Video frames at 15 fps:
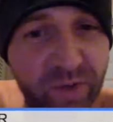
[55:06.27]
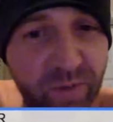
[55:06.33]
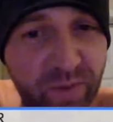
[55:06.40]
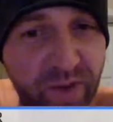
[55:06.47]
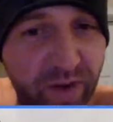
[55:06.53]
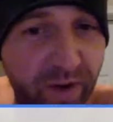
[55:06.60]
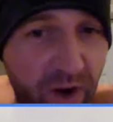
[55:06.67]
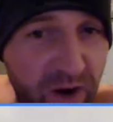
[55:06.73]

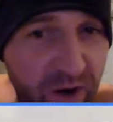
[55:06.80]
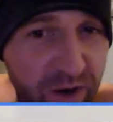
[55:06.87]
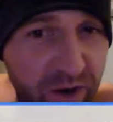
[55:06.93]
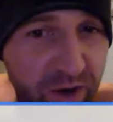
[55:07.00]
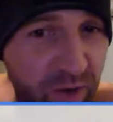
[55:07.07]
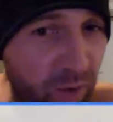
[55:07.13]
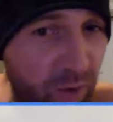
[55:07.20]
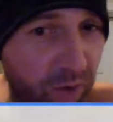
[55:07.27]
there are no
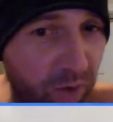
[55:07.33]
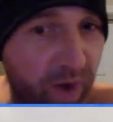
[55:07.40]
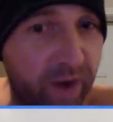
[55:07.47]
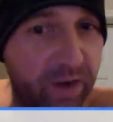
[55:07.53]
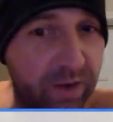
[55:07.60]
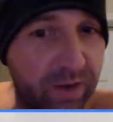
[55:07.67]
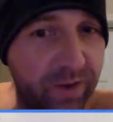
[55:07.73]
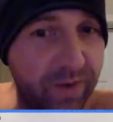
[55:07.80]
more
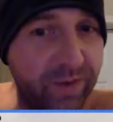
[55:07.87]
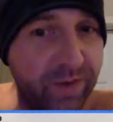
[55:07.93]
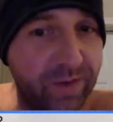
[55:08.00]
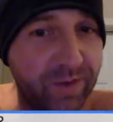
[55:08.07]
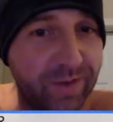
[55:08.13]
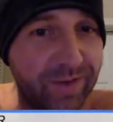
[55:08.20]
idols,